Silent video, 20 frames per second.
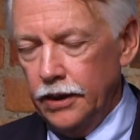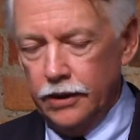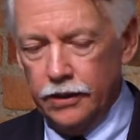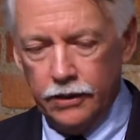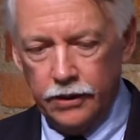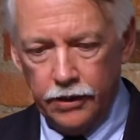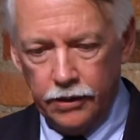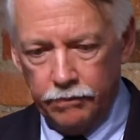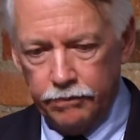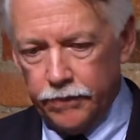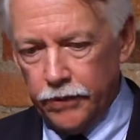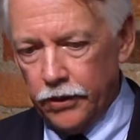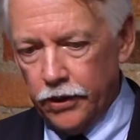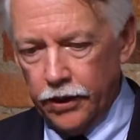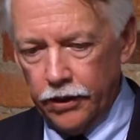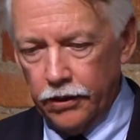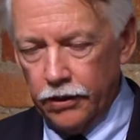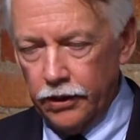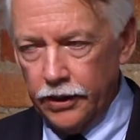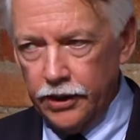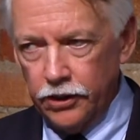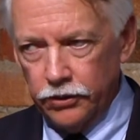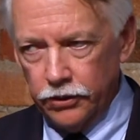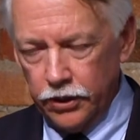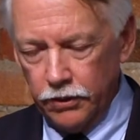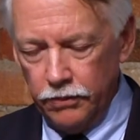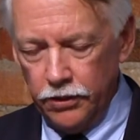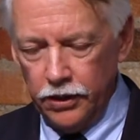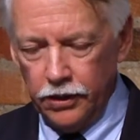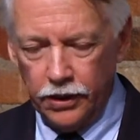in the broader legal
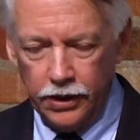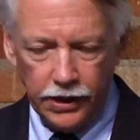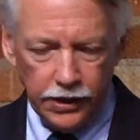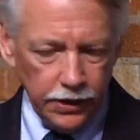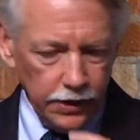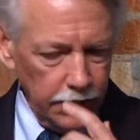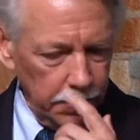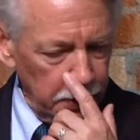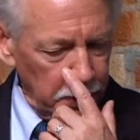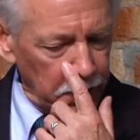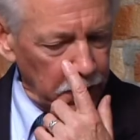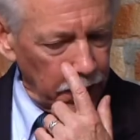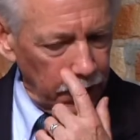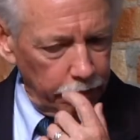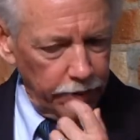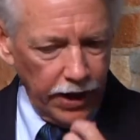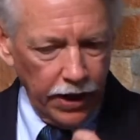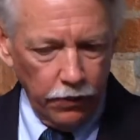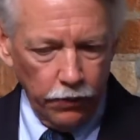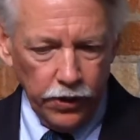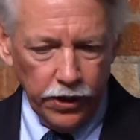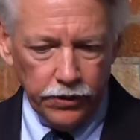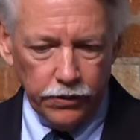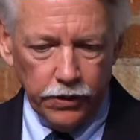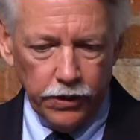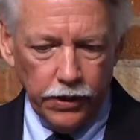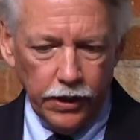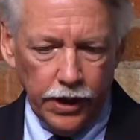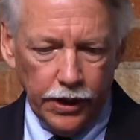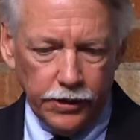community about
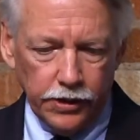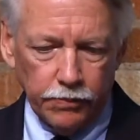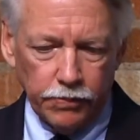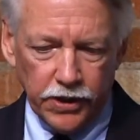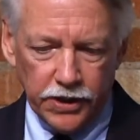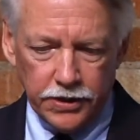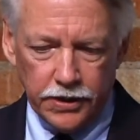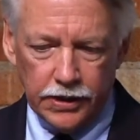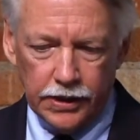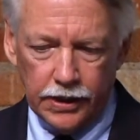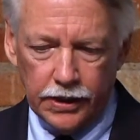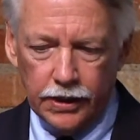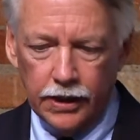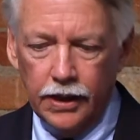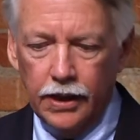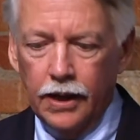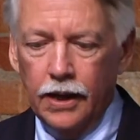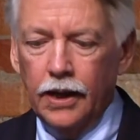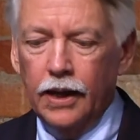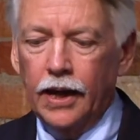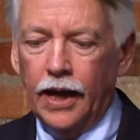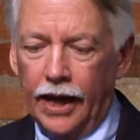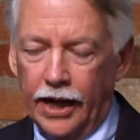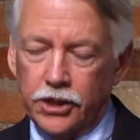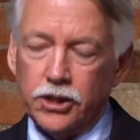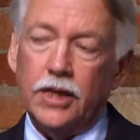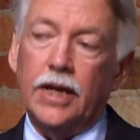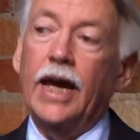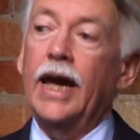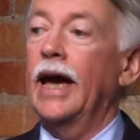whether or not the president
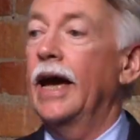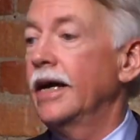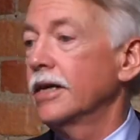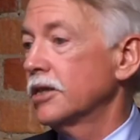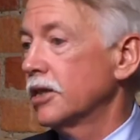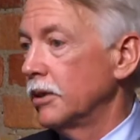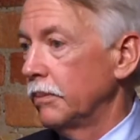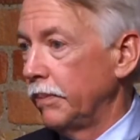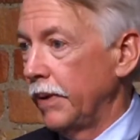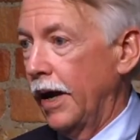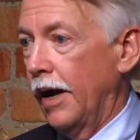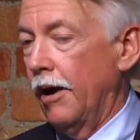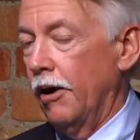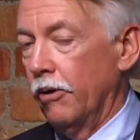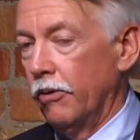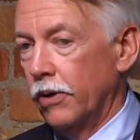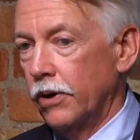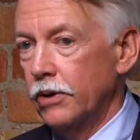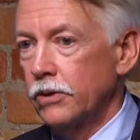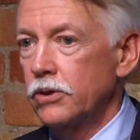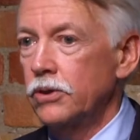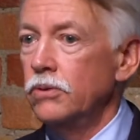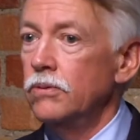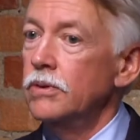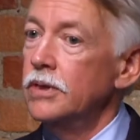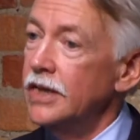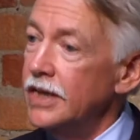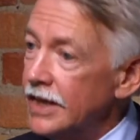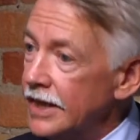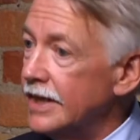actually has the power to
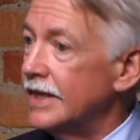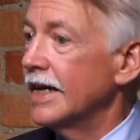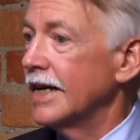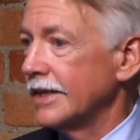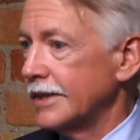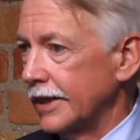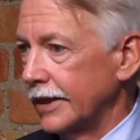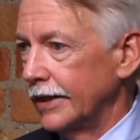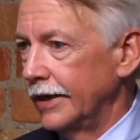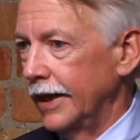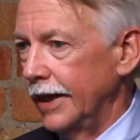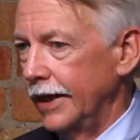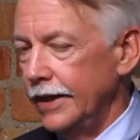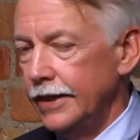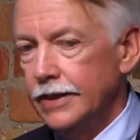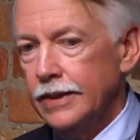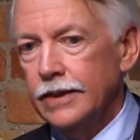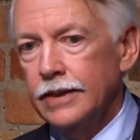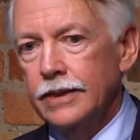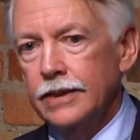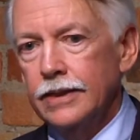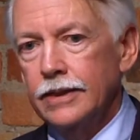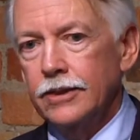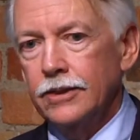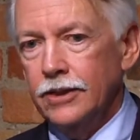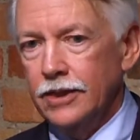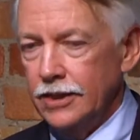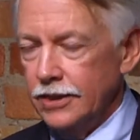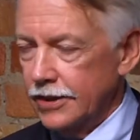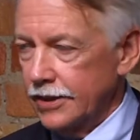de-designate
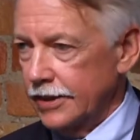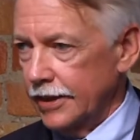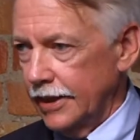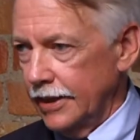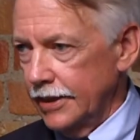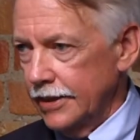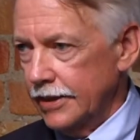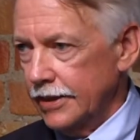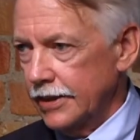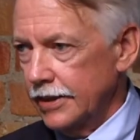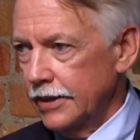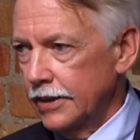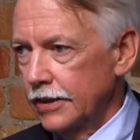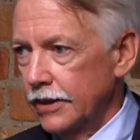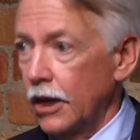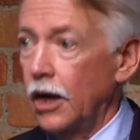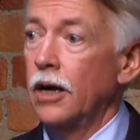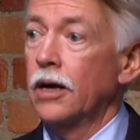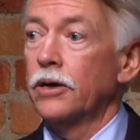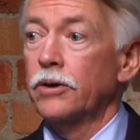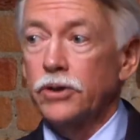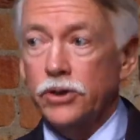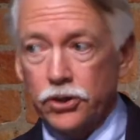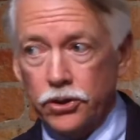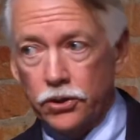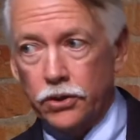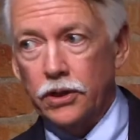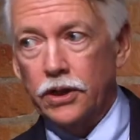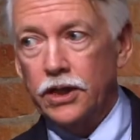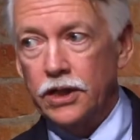these sites. Congress
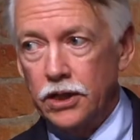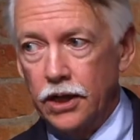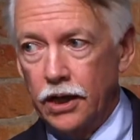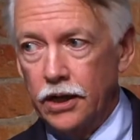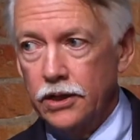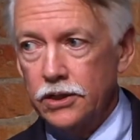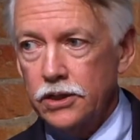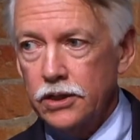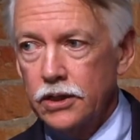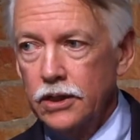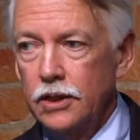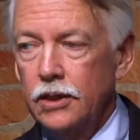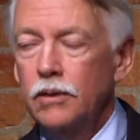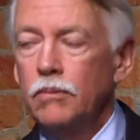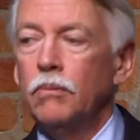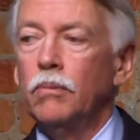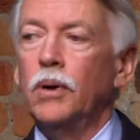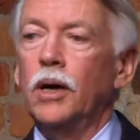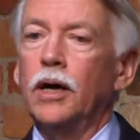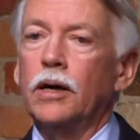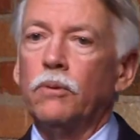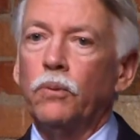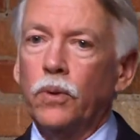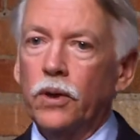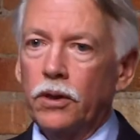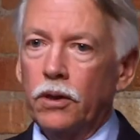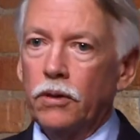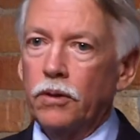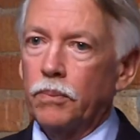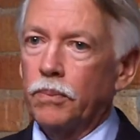certainly does, but
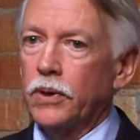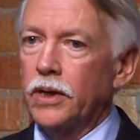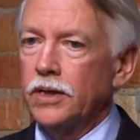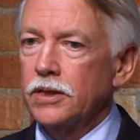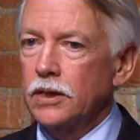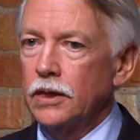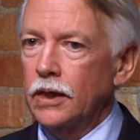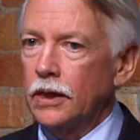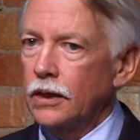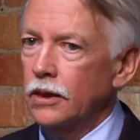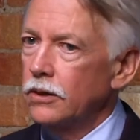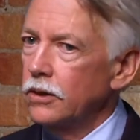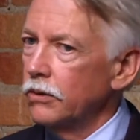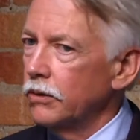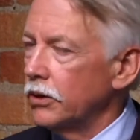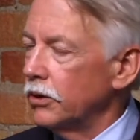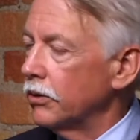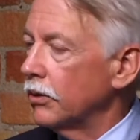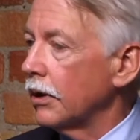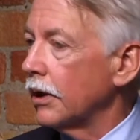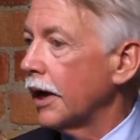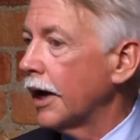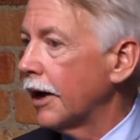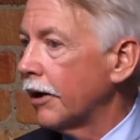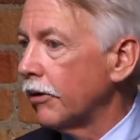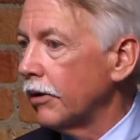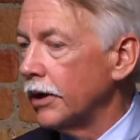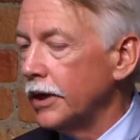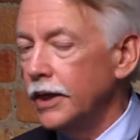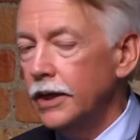whether the president can do it
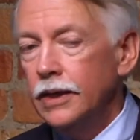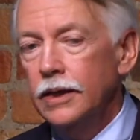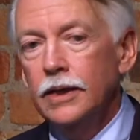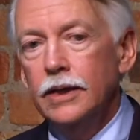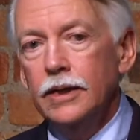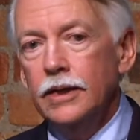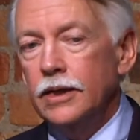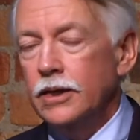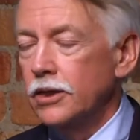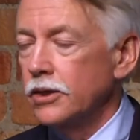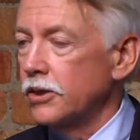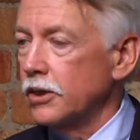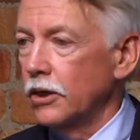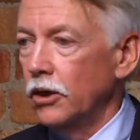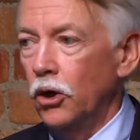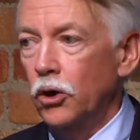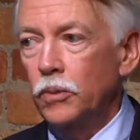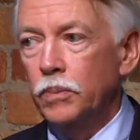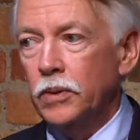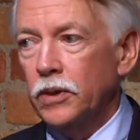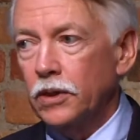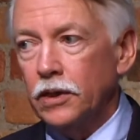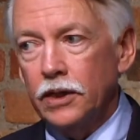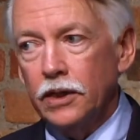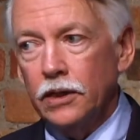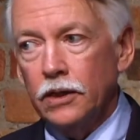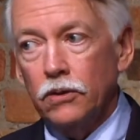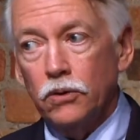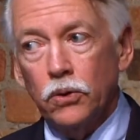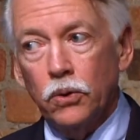unilaterally is an open
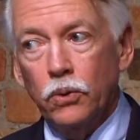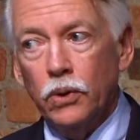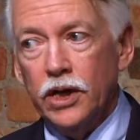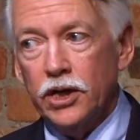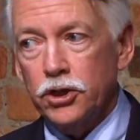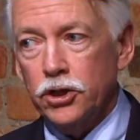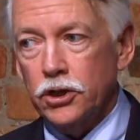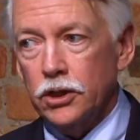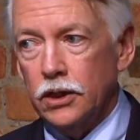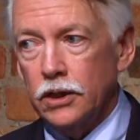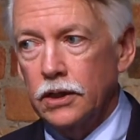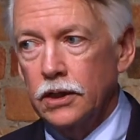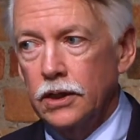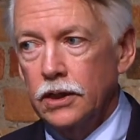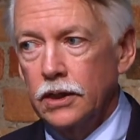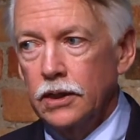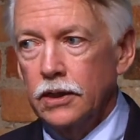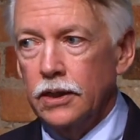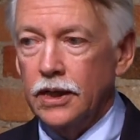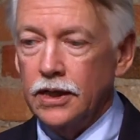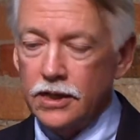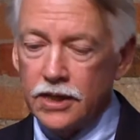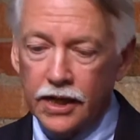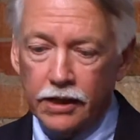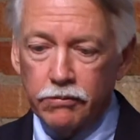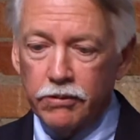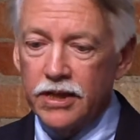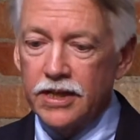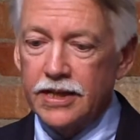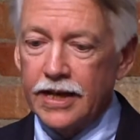legal question. The
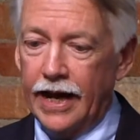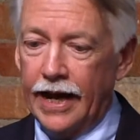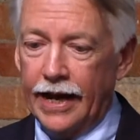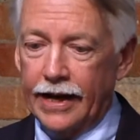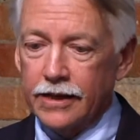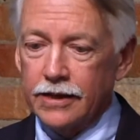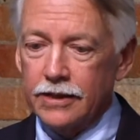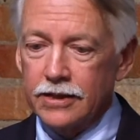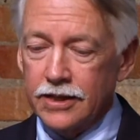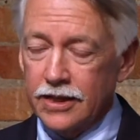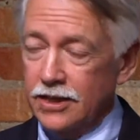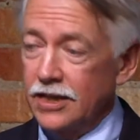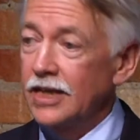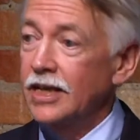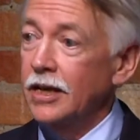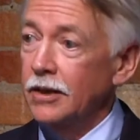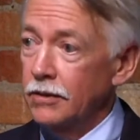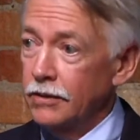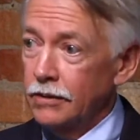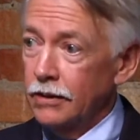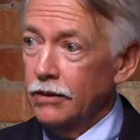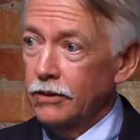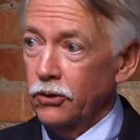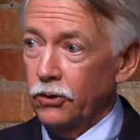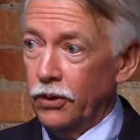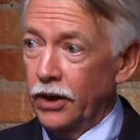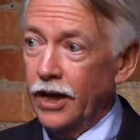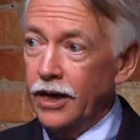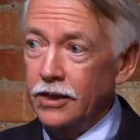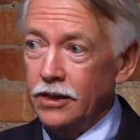Antiquities Act says he can
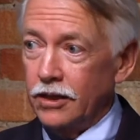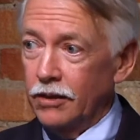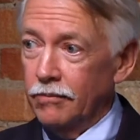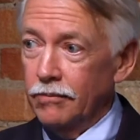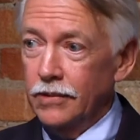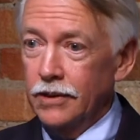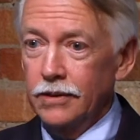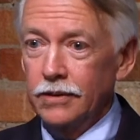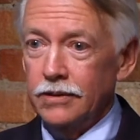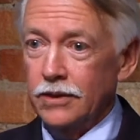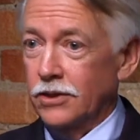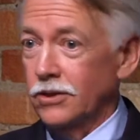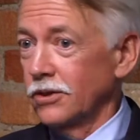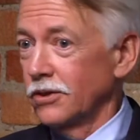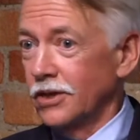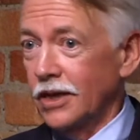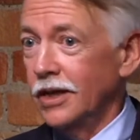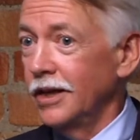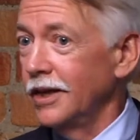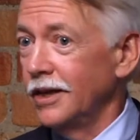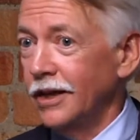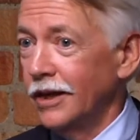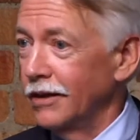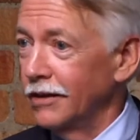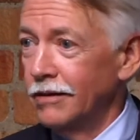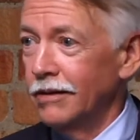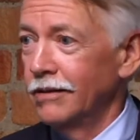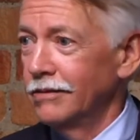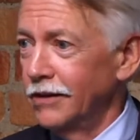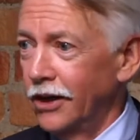create them, doesn't say he
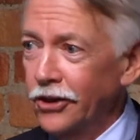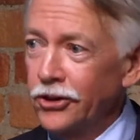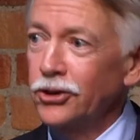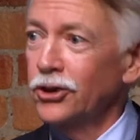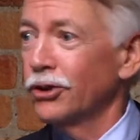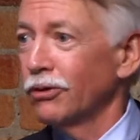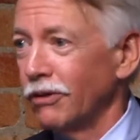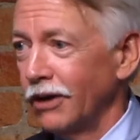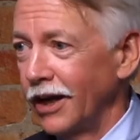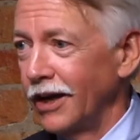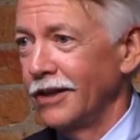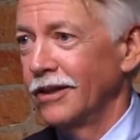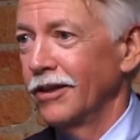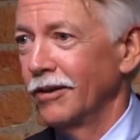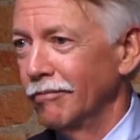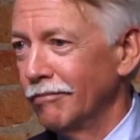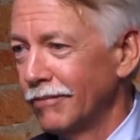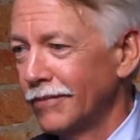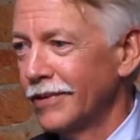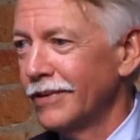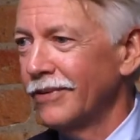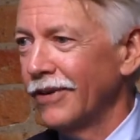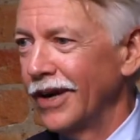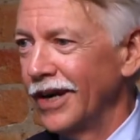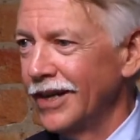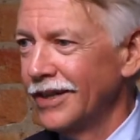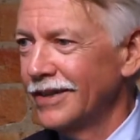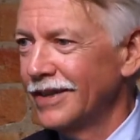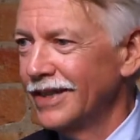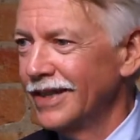can uncreate them,
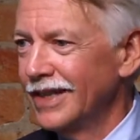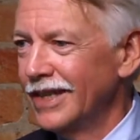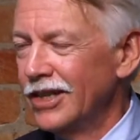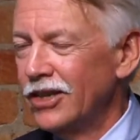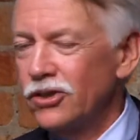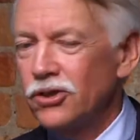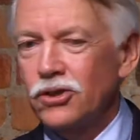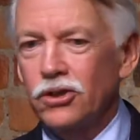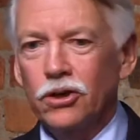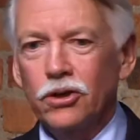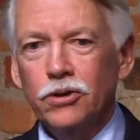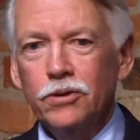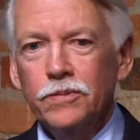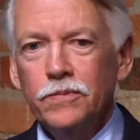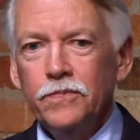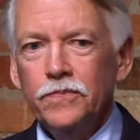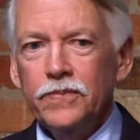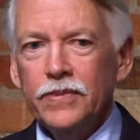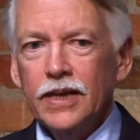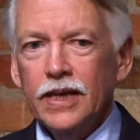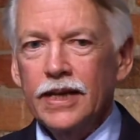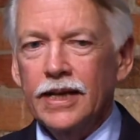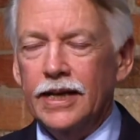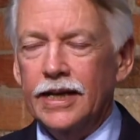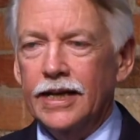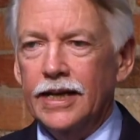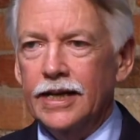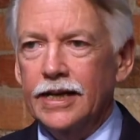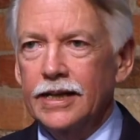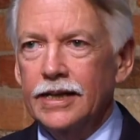right? So
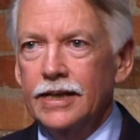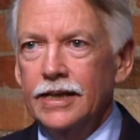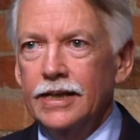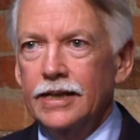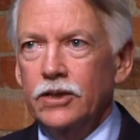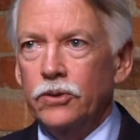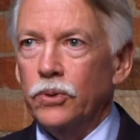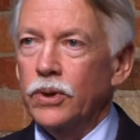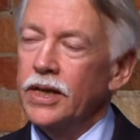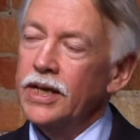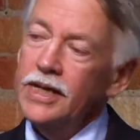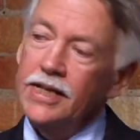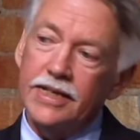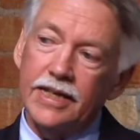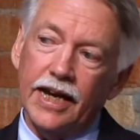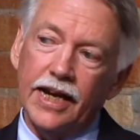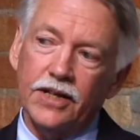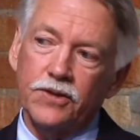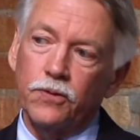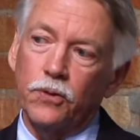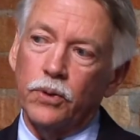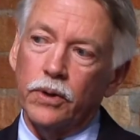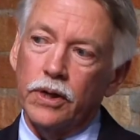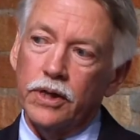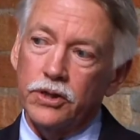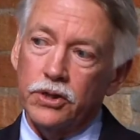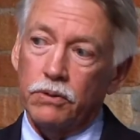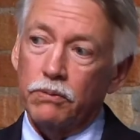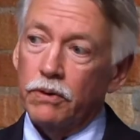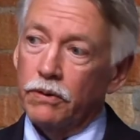uh, what he's asked for
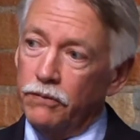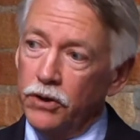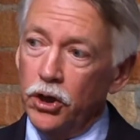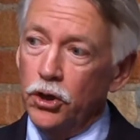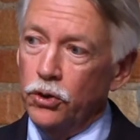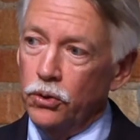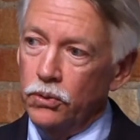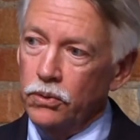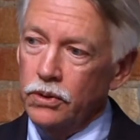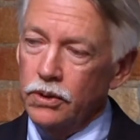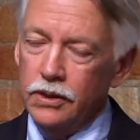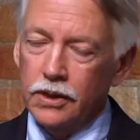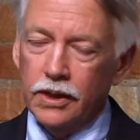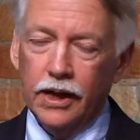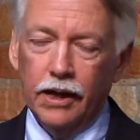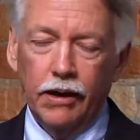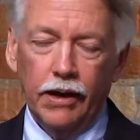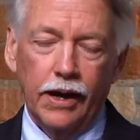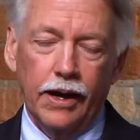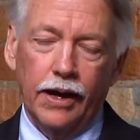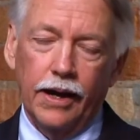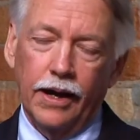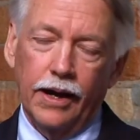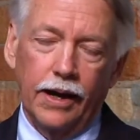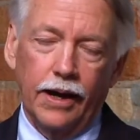is a review. Now, I,